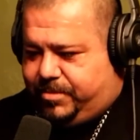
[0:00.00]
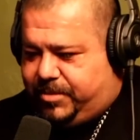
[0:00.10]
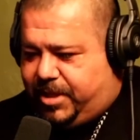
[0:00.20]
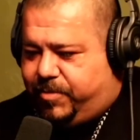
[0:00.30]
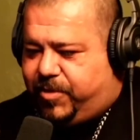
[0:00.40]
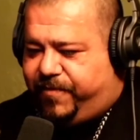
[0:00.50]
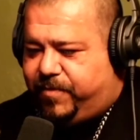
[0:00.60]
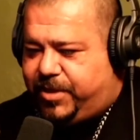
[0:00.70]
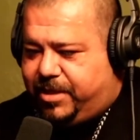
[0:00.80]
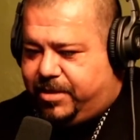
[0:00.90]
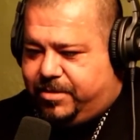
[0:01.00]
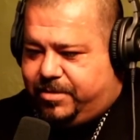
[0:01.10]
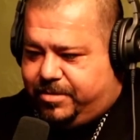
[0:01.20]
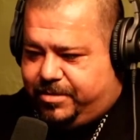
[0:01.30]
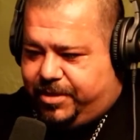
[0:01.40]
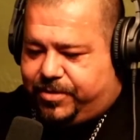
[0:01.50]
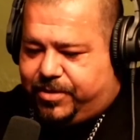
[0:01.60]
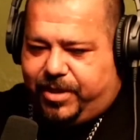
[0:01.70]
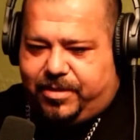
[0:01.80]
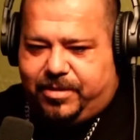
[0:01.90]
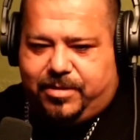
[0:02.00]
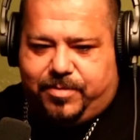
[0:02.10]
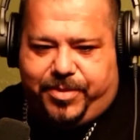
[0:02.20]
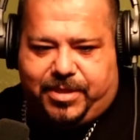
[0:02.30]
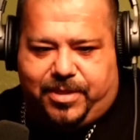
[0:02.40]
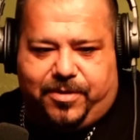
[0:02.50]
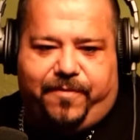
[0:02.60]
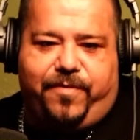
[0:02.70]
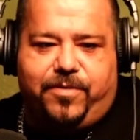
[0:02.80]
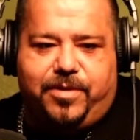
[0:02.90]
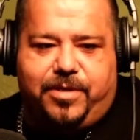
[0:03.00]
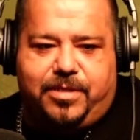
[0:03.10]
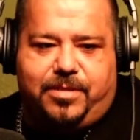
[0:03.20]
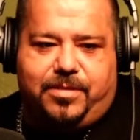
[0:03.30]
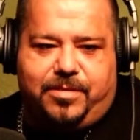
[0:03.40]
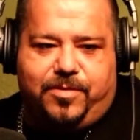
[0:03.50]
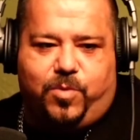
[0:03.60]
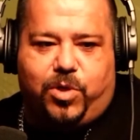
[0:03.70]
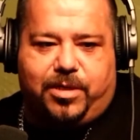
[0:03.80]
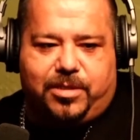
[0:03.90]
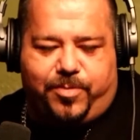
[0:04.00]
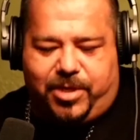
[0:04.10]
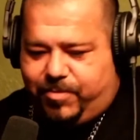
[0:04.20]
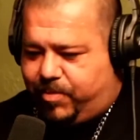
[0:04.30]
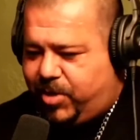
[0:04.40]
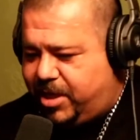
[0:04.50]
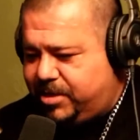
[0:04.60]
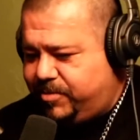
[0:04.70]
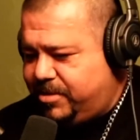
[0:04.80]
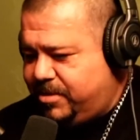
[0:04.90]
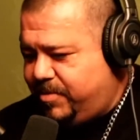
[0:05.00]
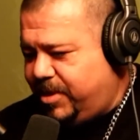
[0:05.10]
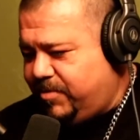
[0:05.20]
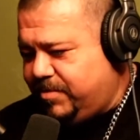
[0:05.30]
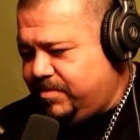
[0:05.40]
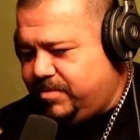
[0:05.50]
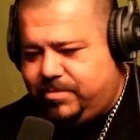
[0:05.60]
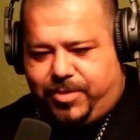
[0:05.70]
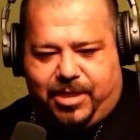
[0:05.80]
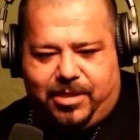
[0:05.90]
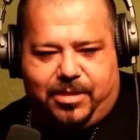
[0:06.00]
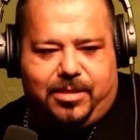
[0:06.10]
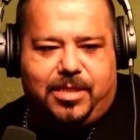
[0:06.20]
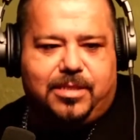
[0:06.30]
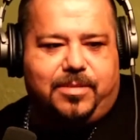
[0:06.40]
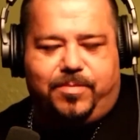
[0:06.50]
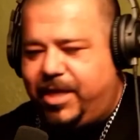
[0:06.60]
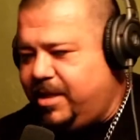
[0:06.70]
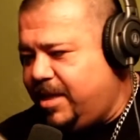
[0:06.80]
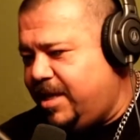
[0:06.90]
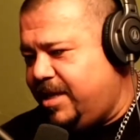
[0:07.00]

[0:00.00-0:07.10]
come home from jail, go straight to Pensacola, Florida, work to pay my bondsman, to pay this and pay that.